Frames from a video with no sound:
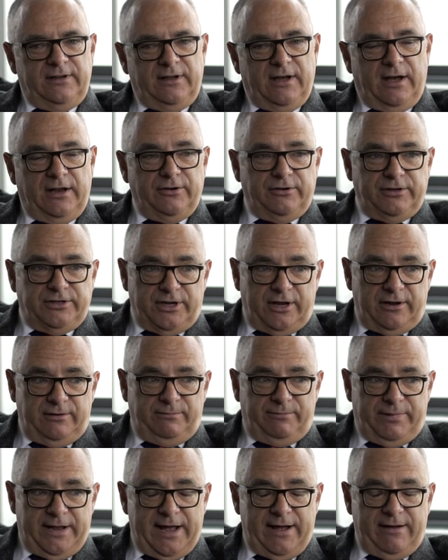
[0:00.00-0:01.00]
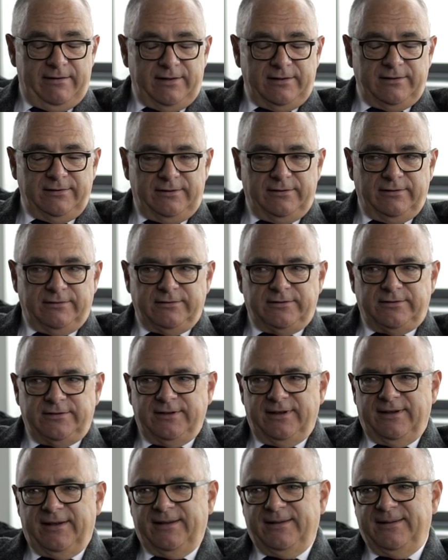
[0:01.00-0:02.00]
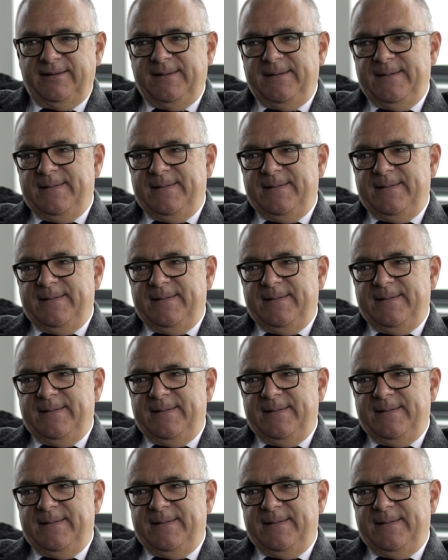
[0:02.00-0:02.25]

under his own power, not, uh,